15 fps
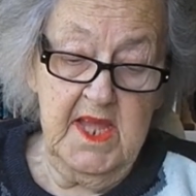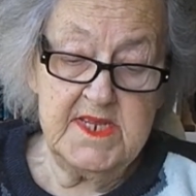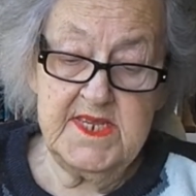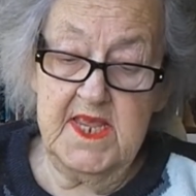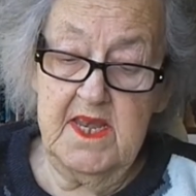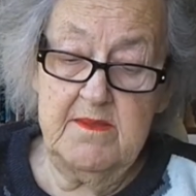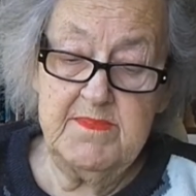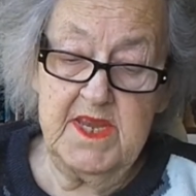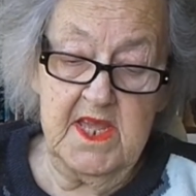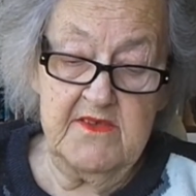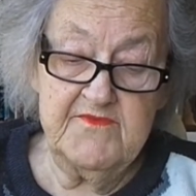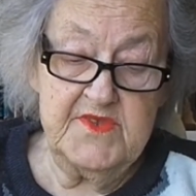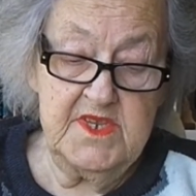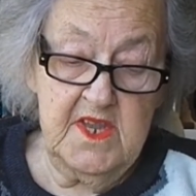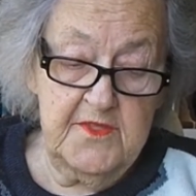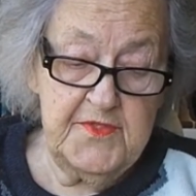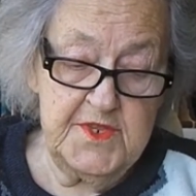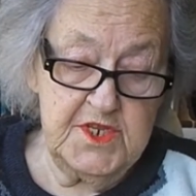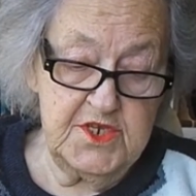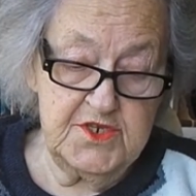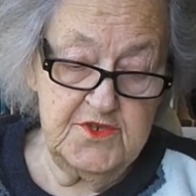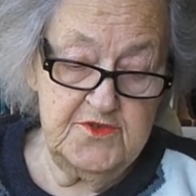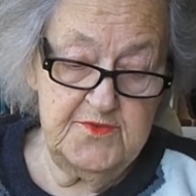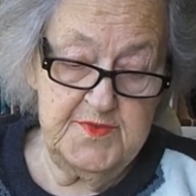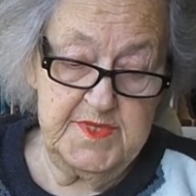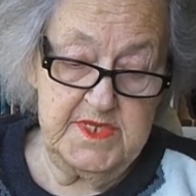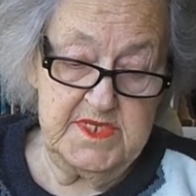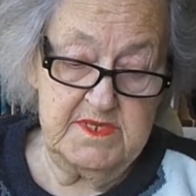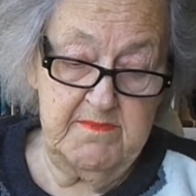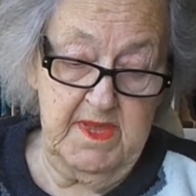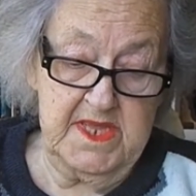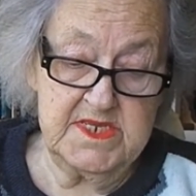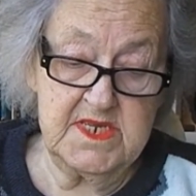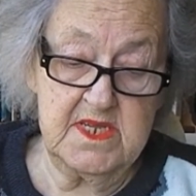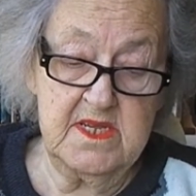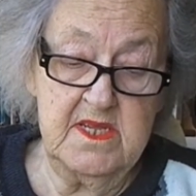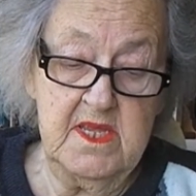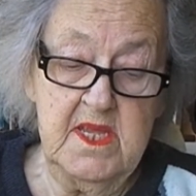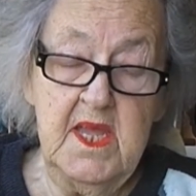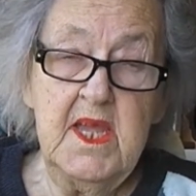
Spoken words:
"Tell him to have nothing to do with this matter.